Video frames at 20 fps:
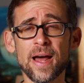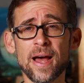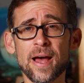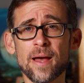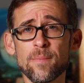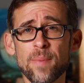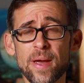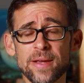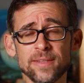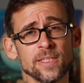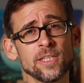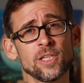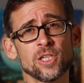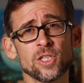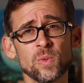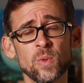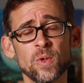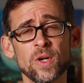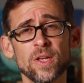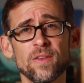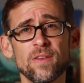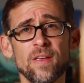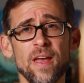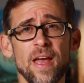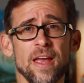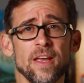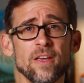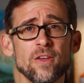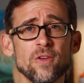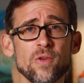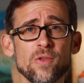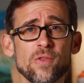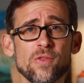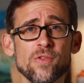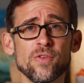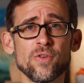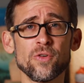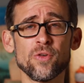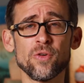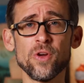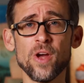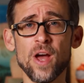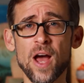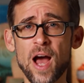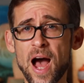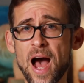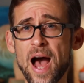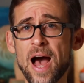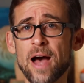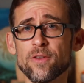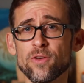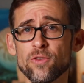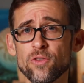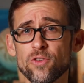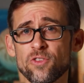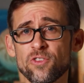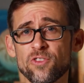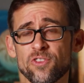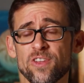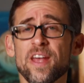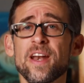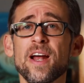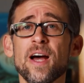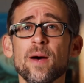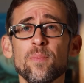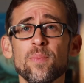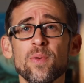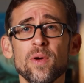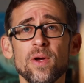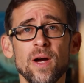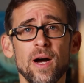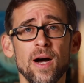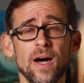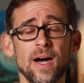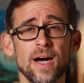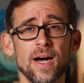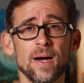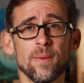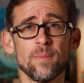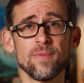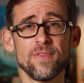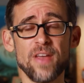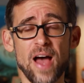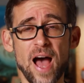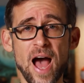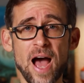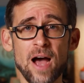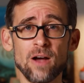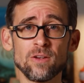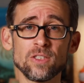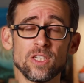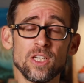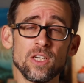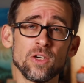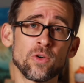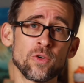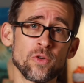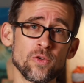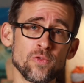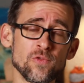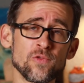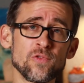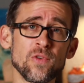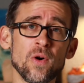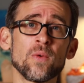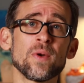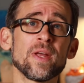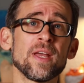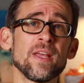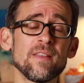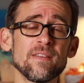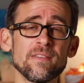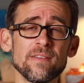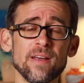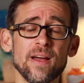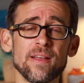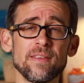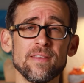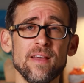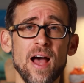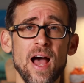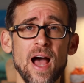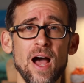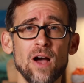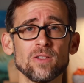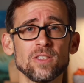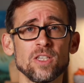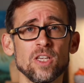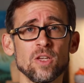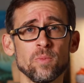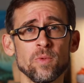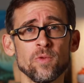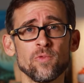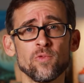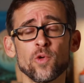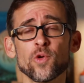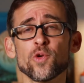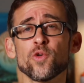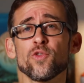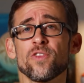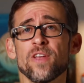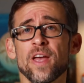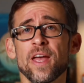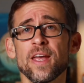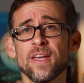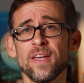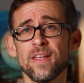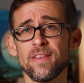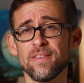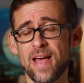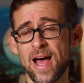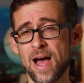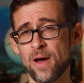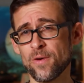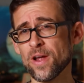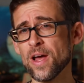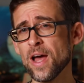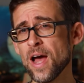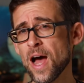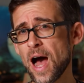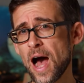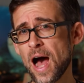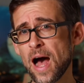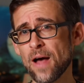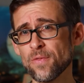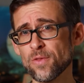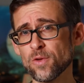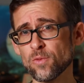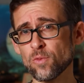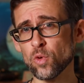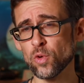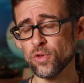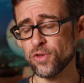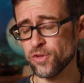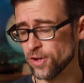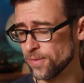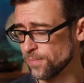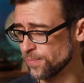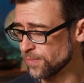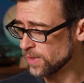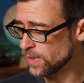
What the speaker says: I basically just want to take you through how you set up the housing or your phone inside the housing before you take it down underwater.